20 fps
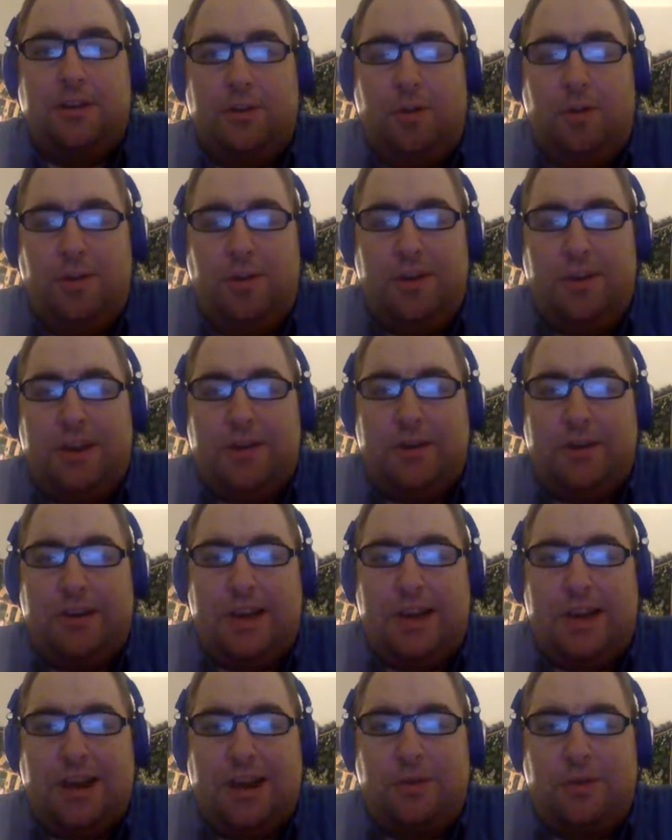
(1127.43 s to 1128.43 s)
Nolan
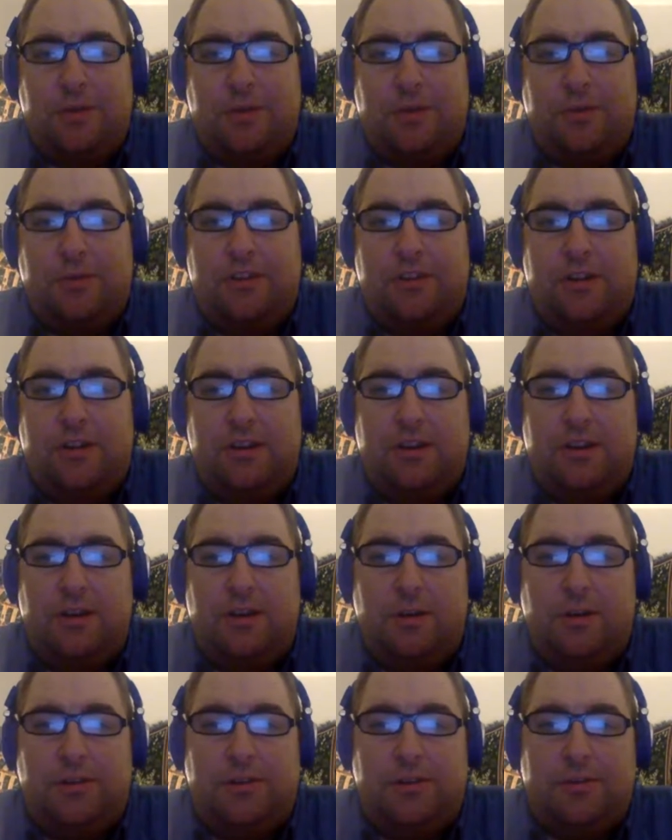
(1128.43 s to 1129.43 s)
Arenado
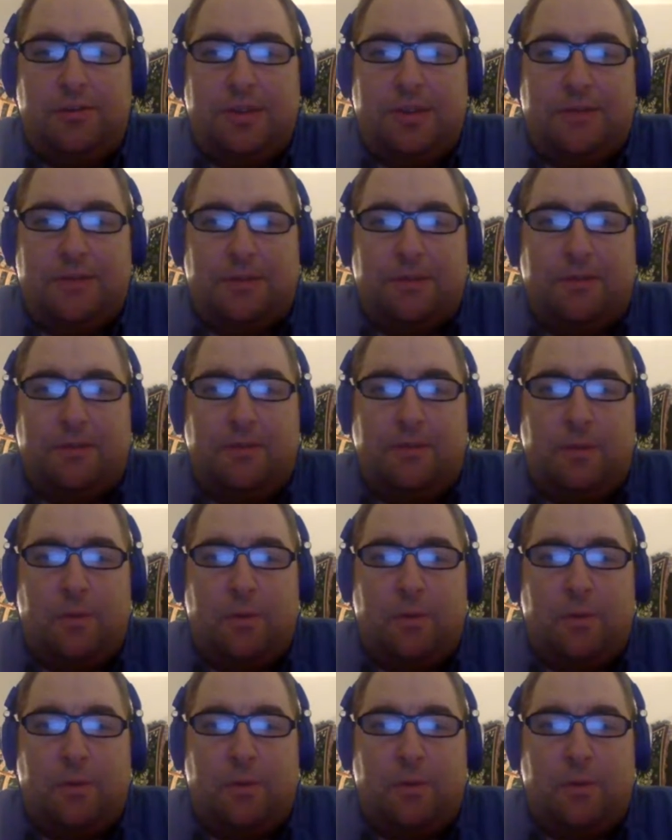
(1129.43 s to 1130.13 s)
goes 3 for